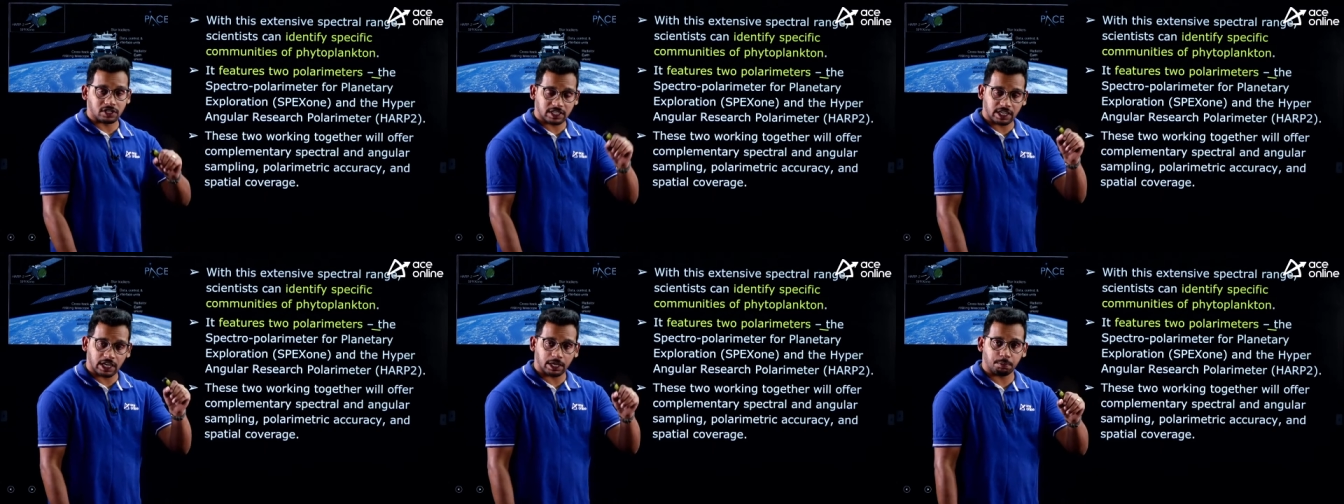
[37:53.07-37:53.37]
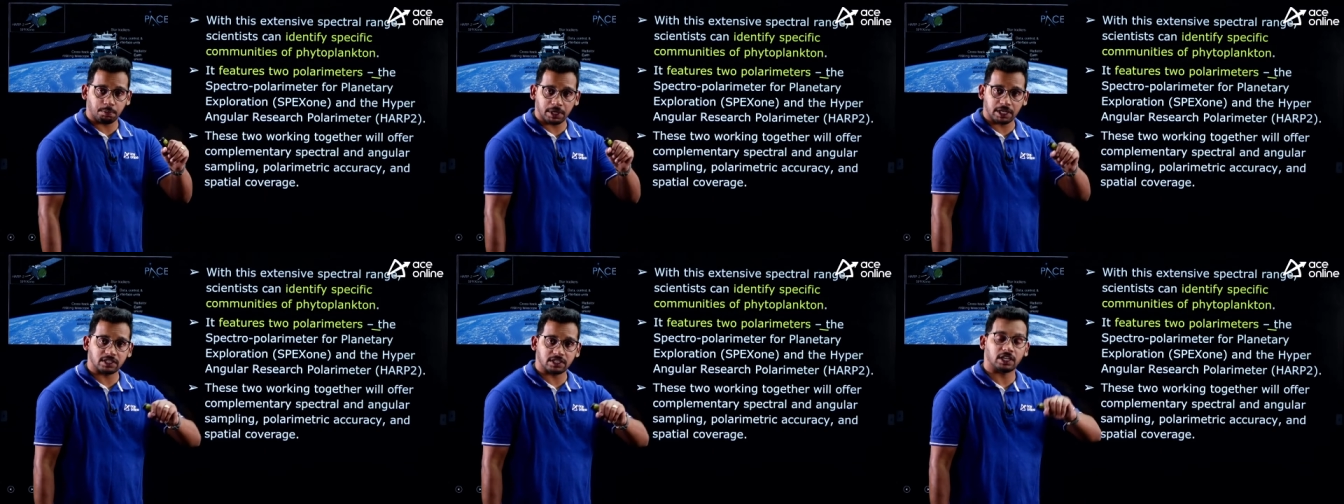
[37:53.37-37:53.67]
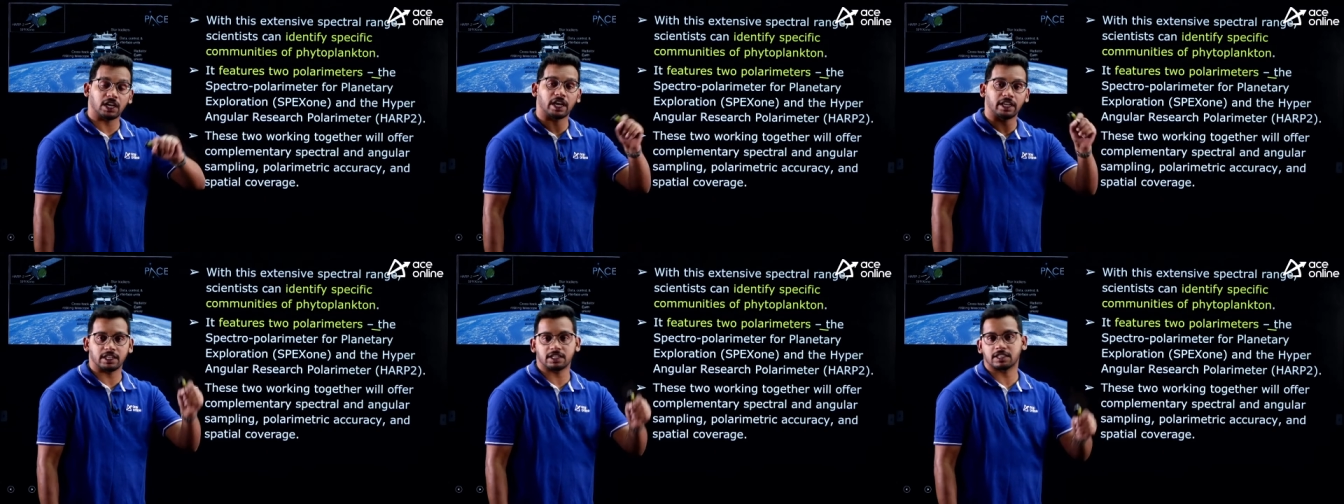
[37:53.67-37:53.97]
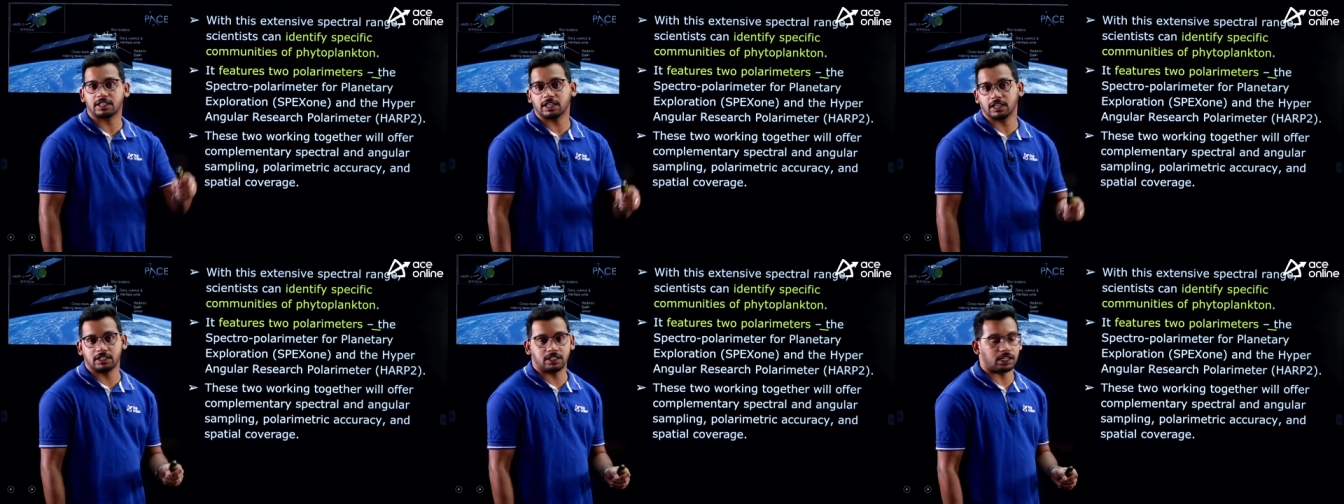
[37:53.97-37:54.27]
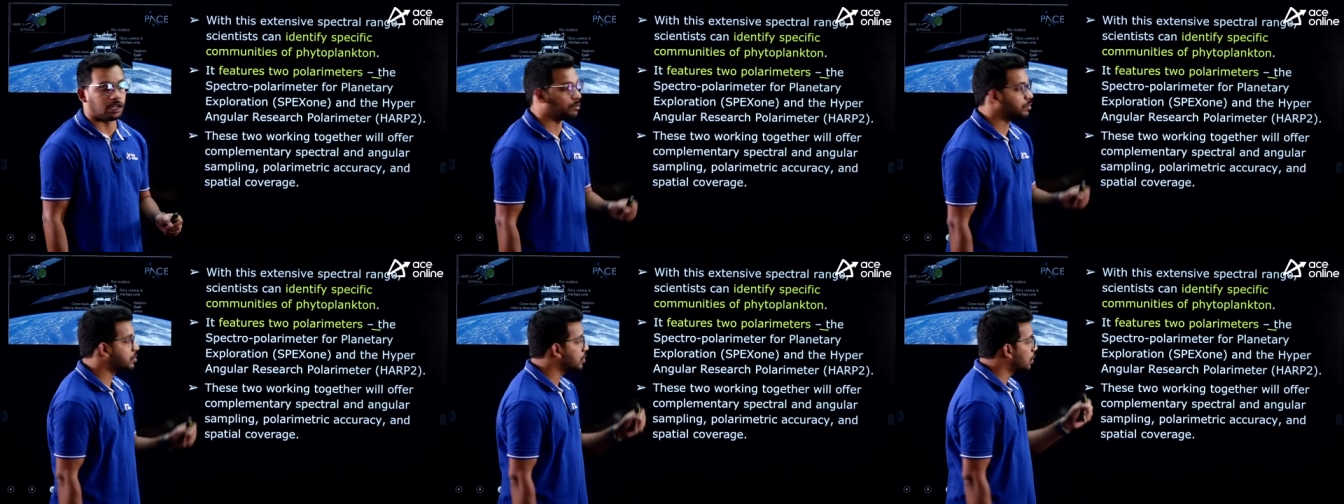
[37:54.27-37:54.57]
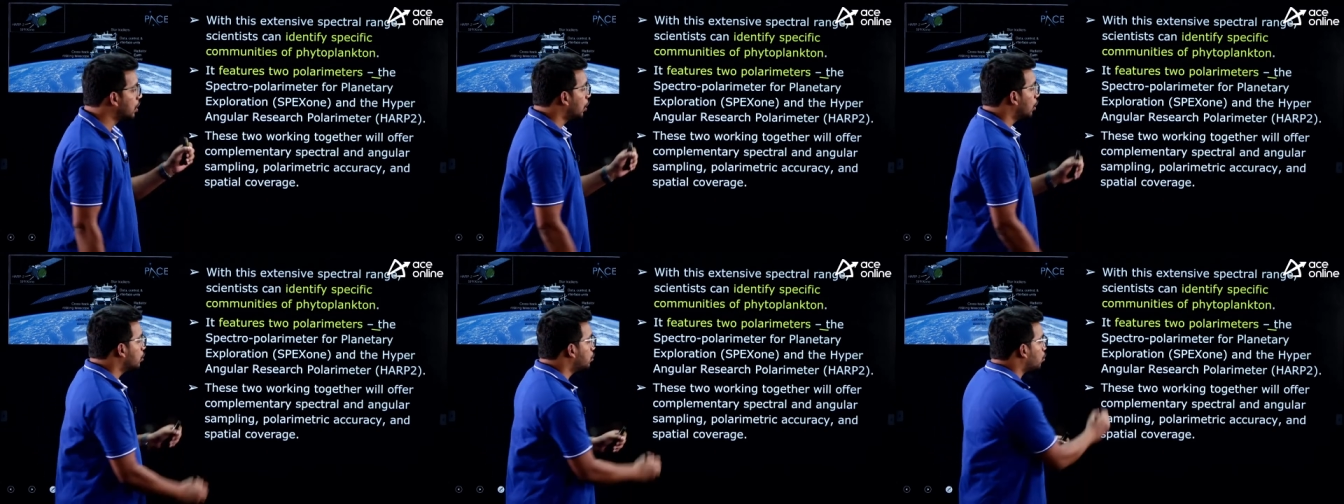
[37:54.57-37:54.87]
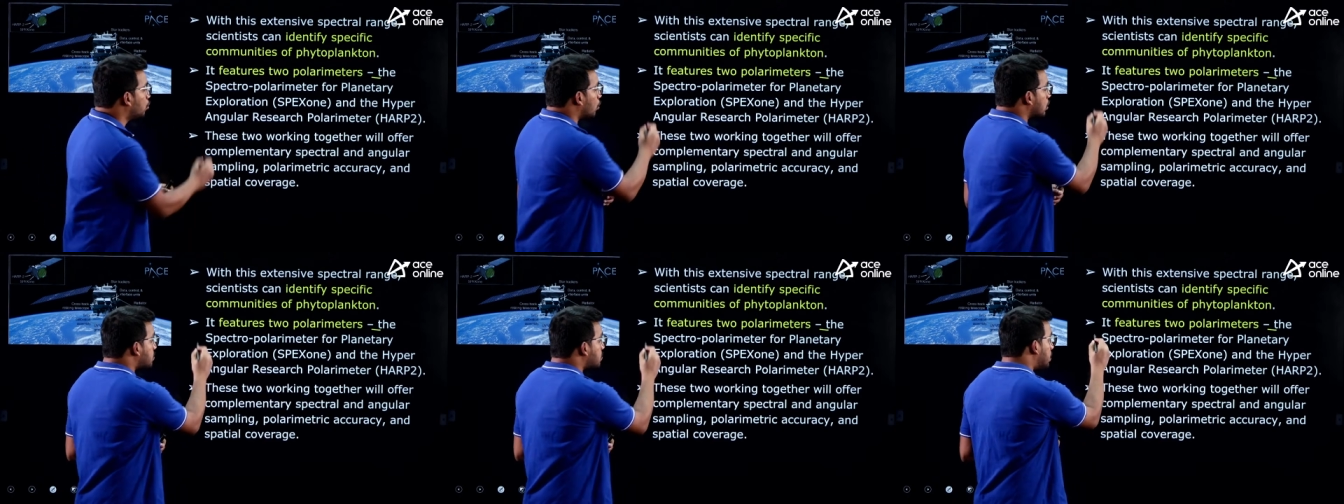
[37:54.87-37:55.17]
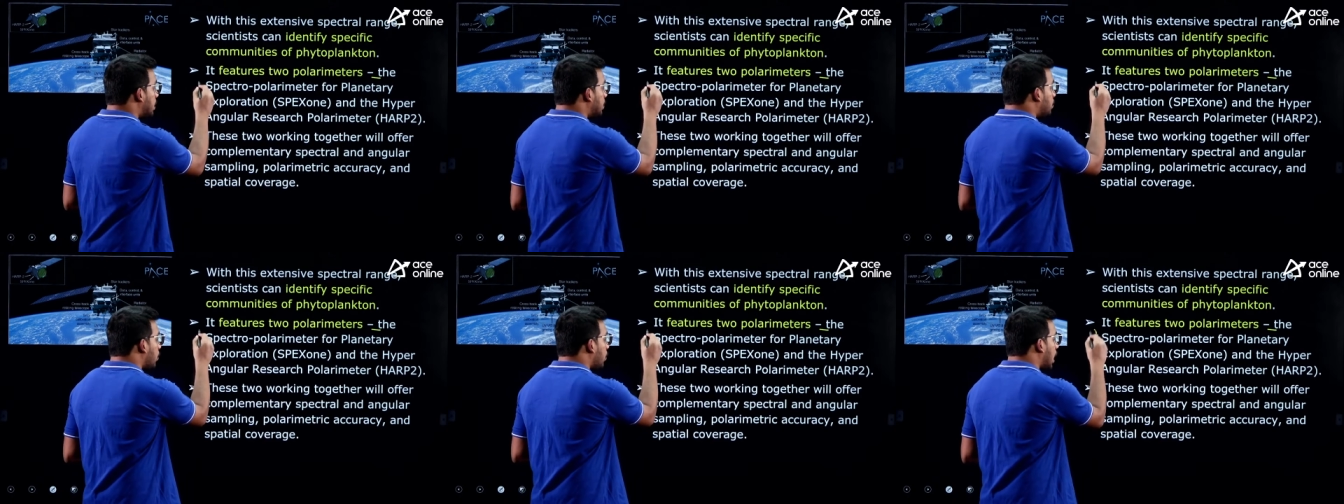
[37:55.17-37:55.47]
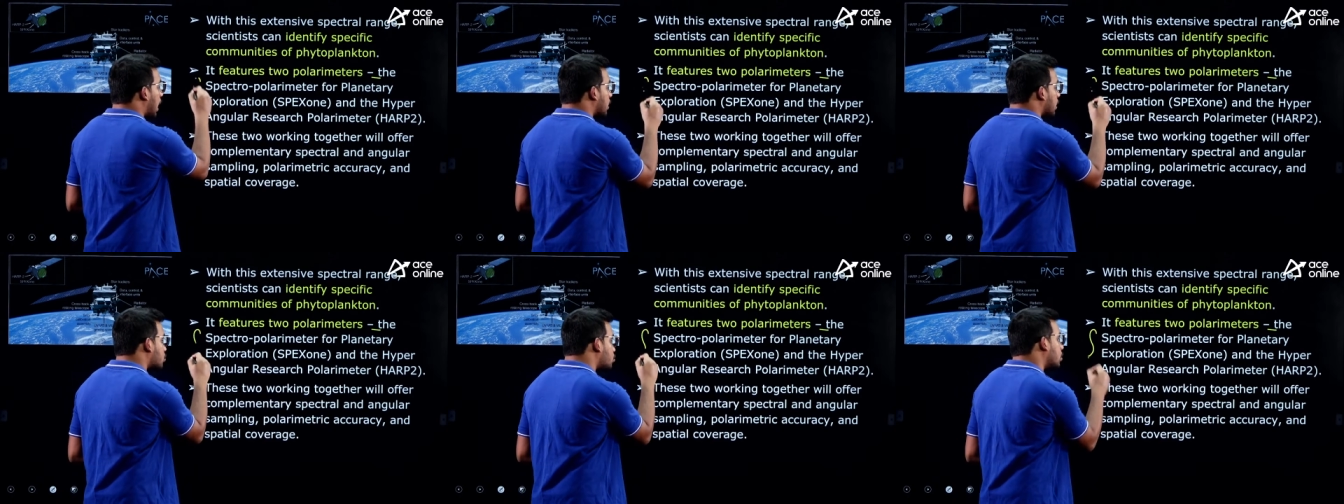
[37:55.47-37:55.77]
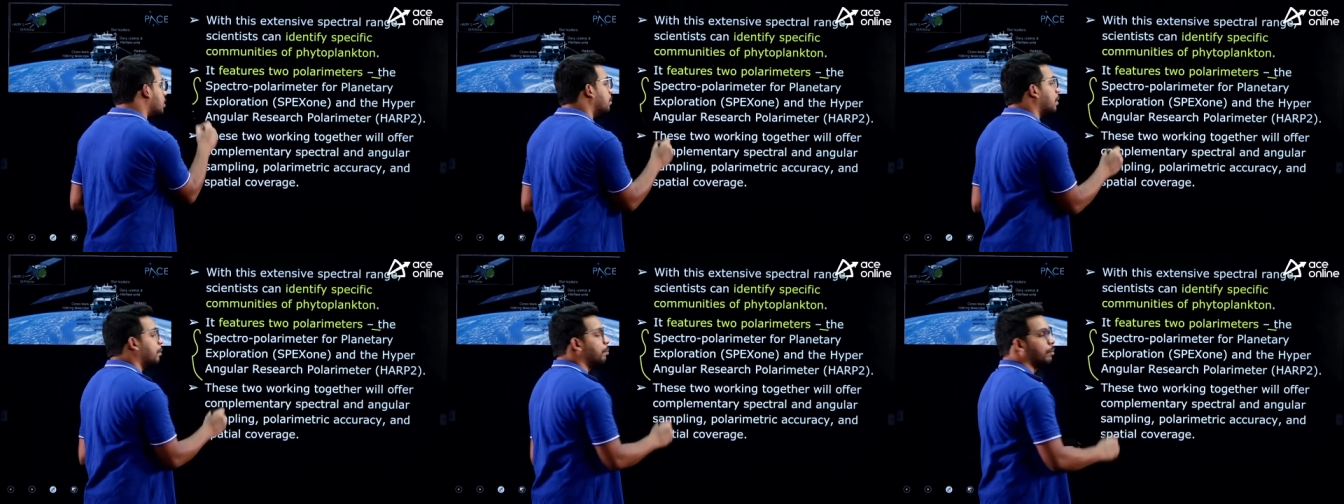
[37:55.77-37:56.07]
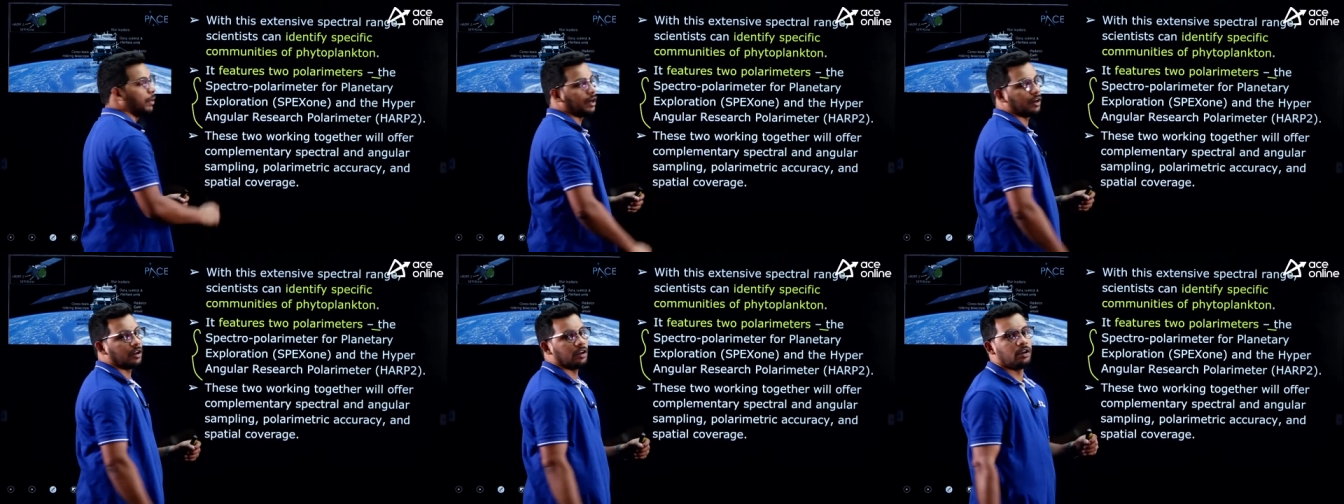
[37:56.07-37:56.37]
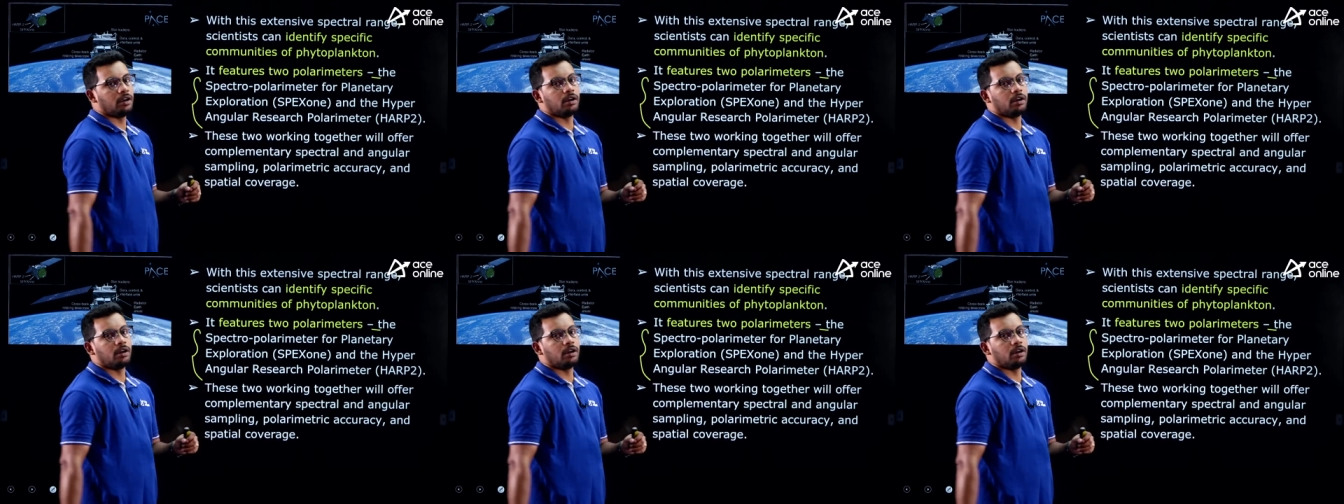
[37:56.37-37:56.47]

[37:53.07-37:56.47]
state PSC highest exams, those people has to remember.